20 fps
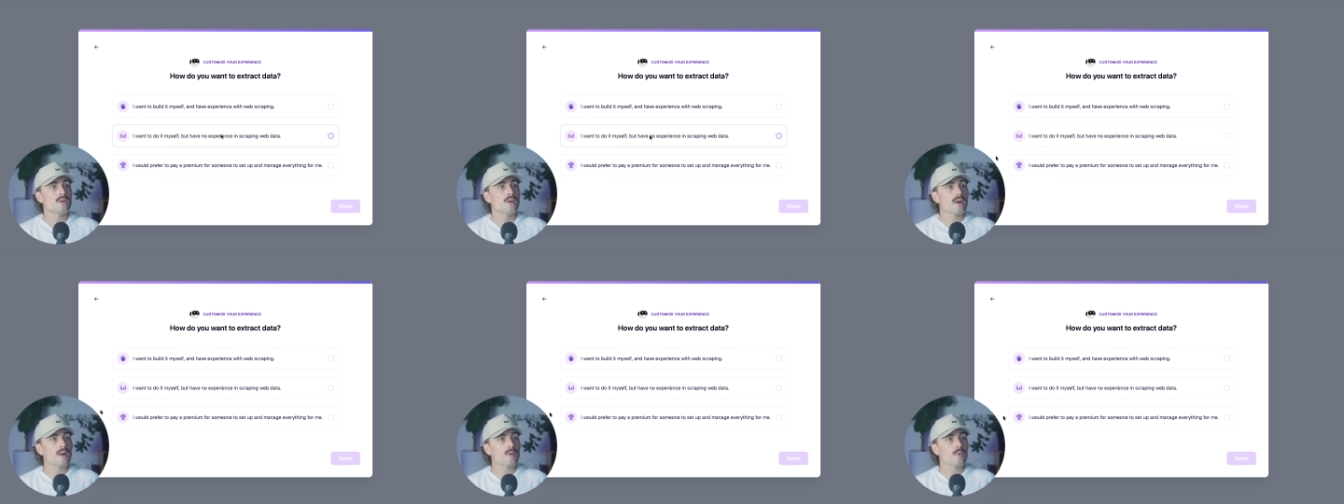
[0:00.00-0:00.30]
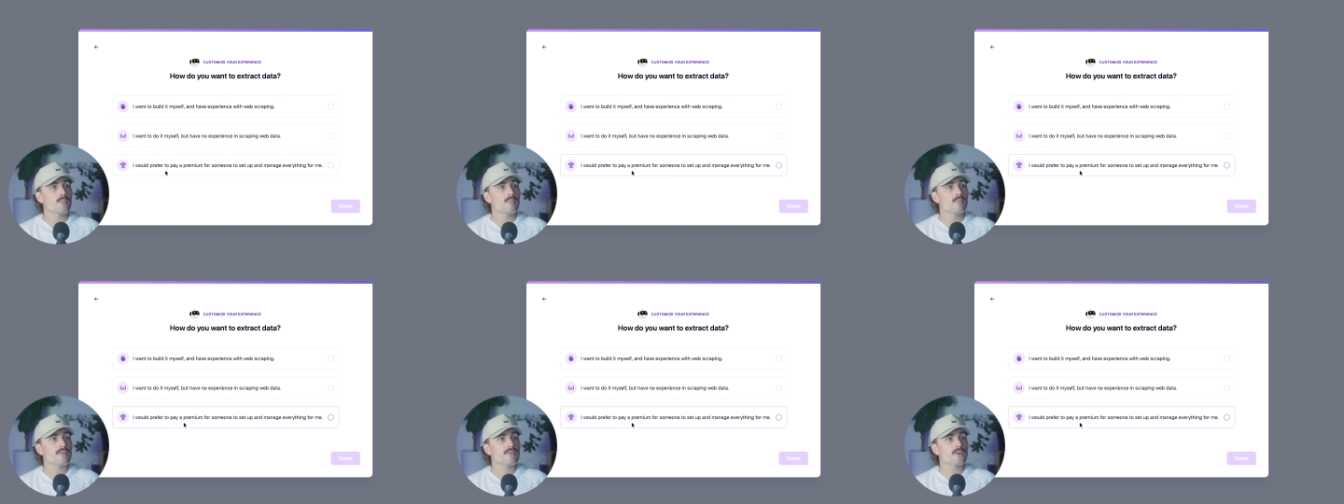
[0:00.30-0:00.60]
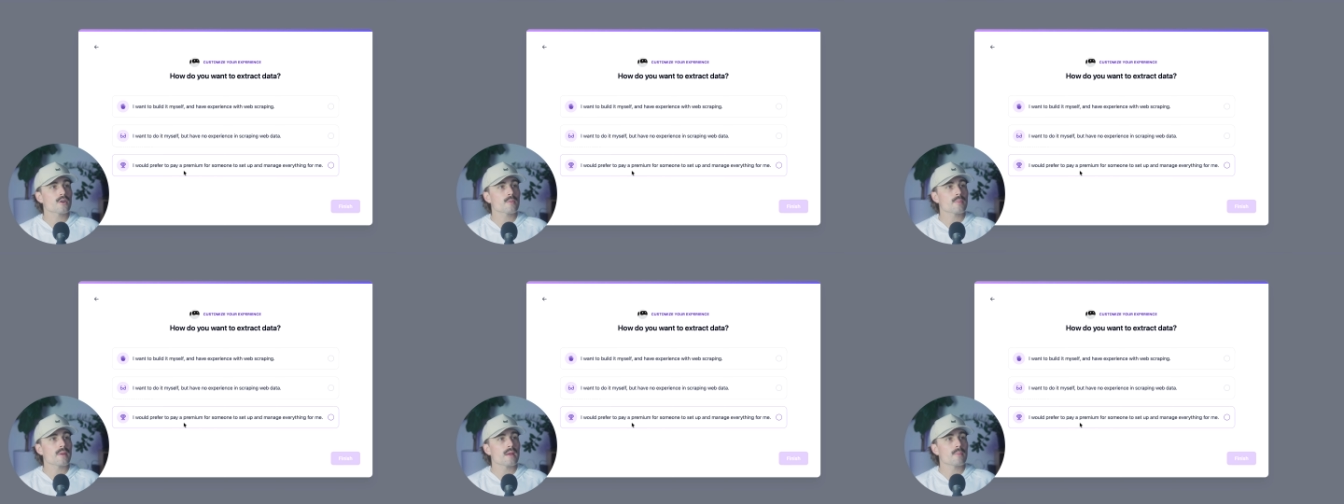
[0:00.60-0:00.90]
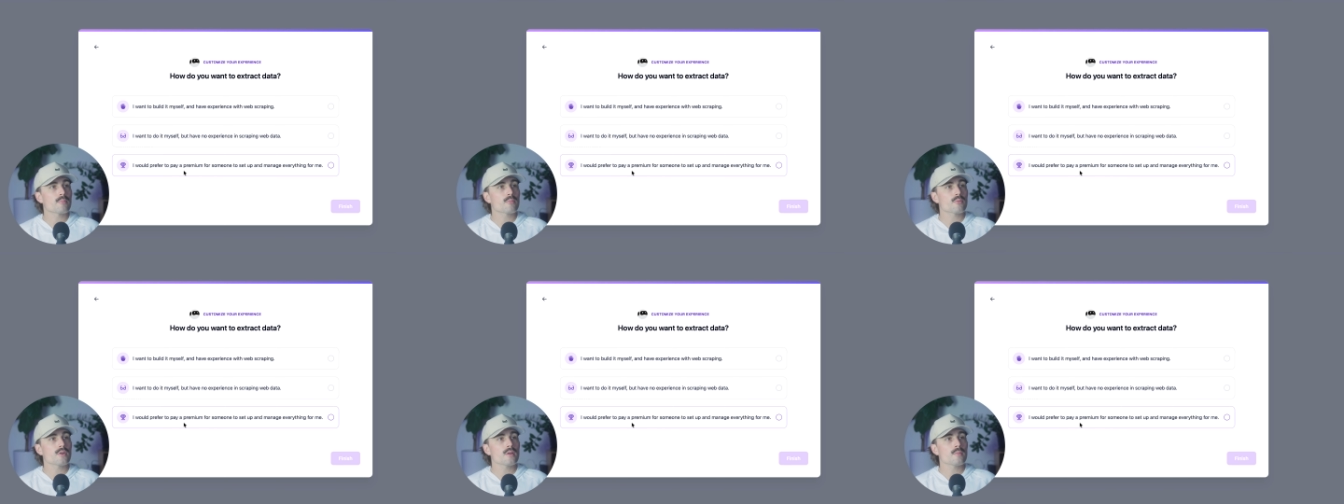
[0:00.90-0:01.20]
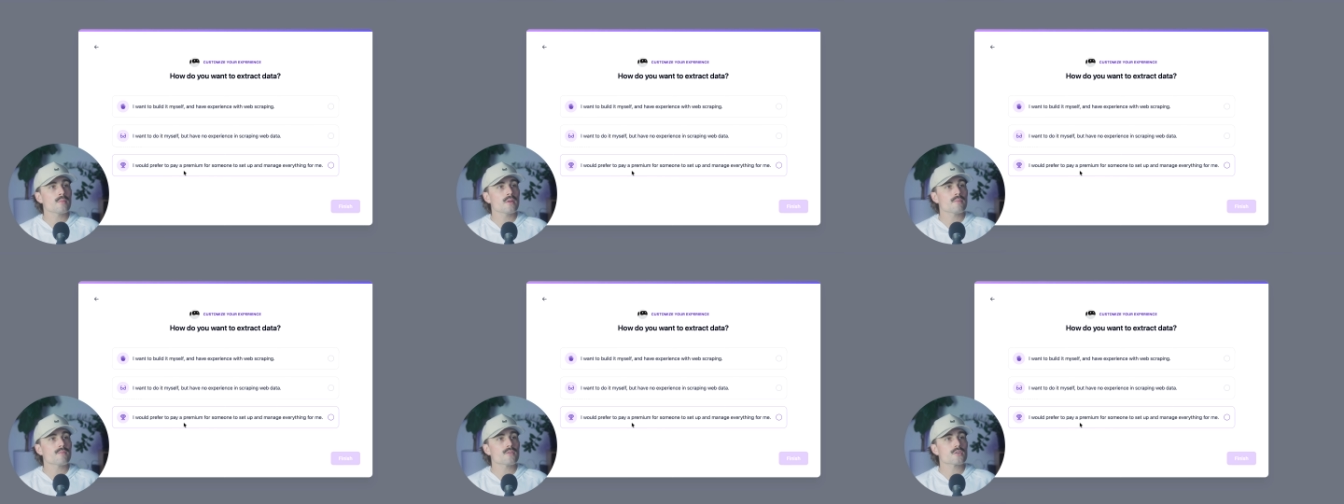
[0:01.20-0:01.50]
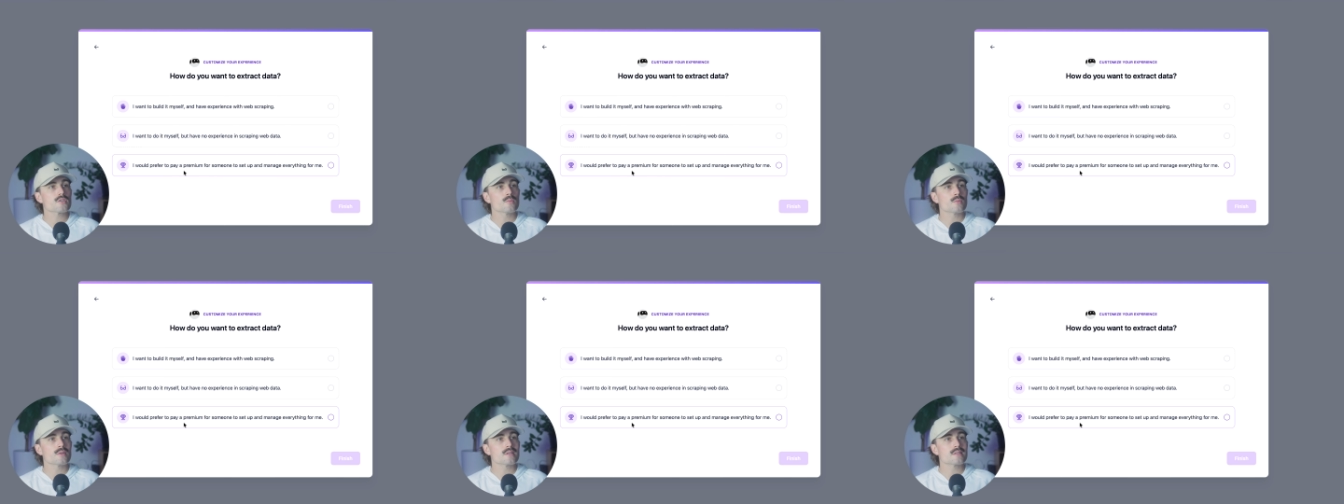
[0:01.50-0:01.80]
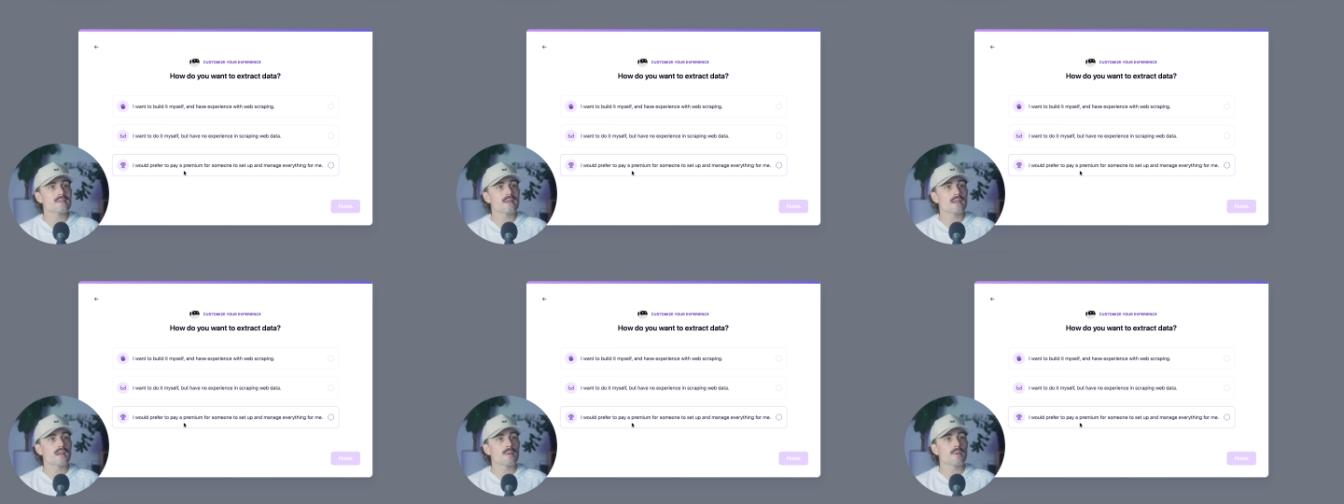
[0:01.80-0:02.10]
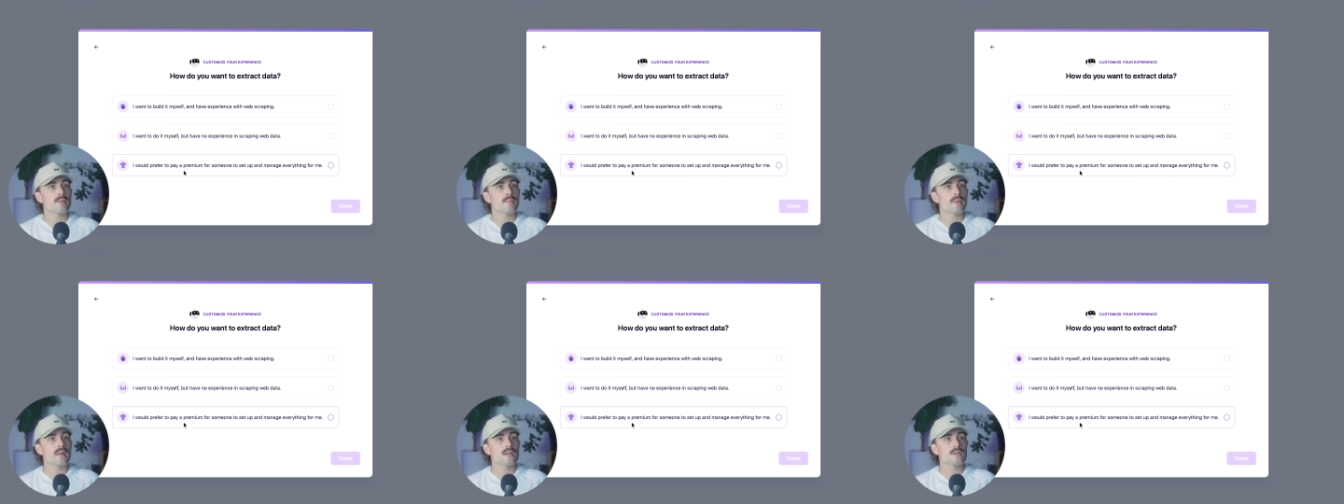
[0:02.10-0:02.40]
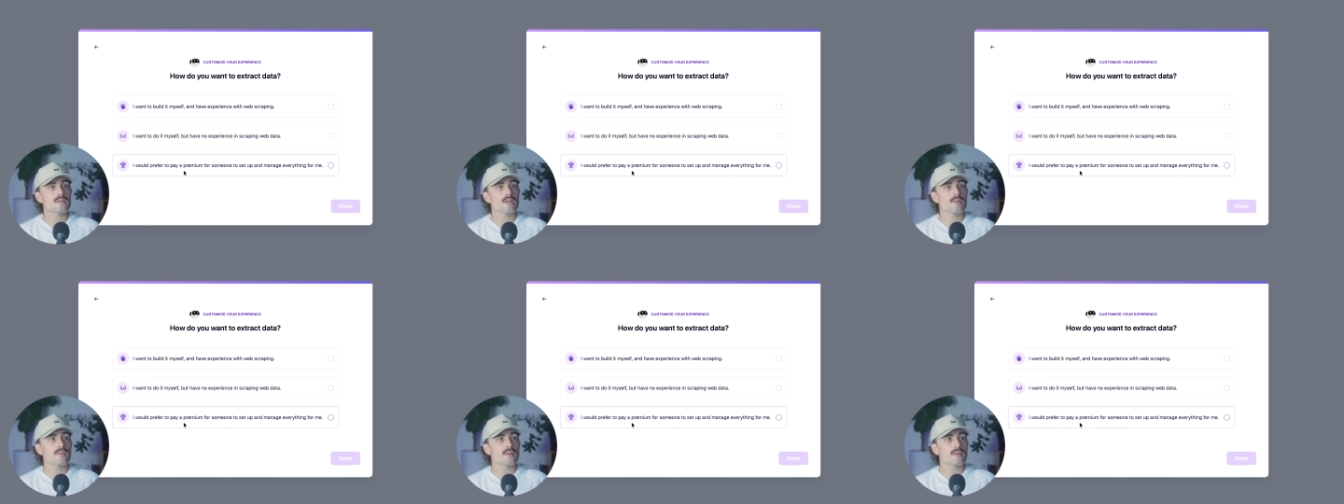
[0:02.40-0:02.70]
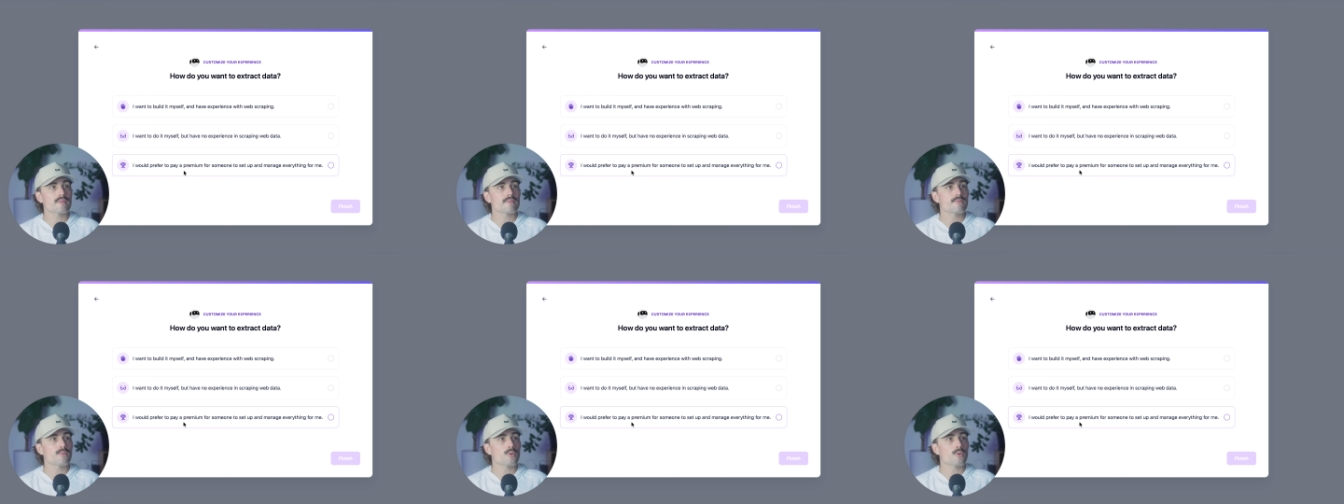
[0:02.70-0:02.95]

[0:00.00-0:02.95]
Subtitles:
or I would prefer to pay a premium for someone to set up and manage everything